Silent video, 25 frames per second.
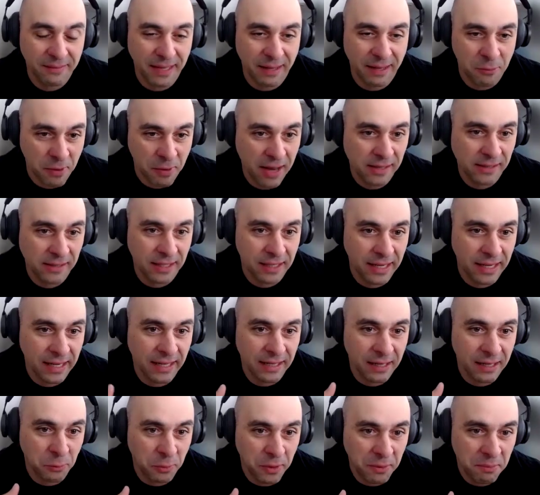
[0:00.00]

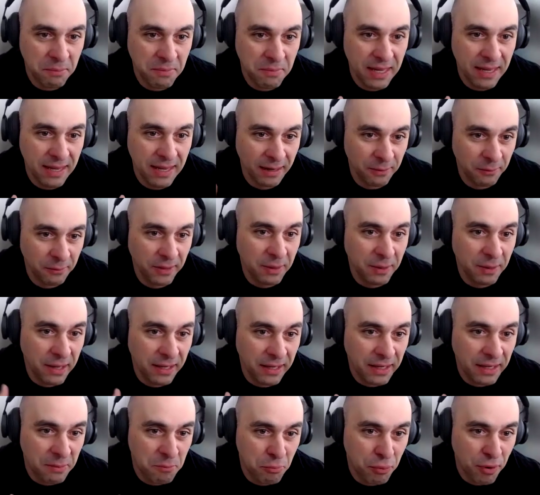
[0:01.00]
resonated with me and it really made
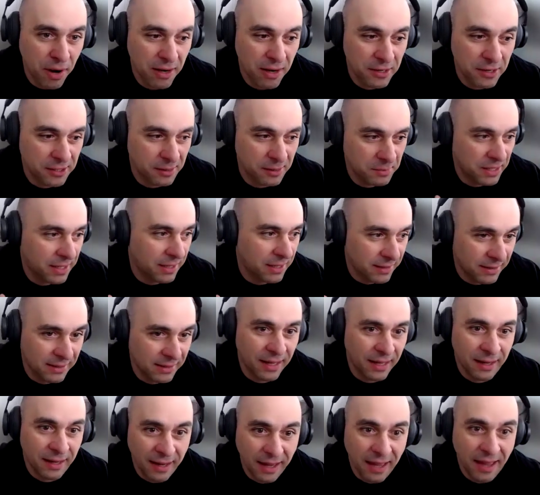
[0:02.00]
an impression, because
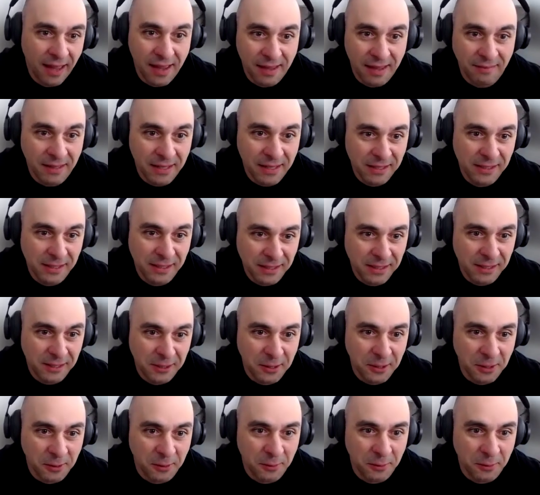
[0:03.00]
like, hey, this is,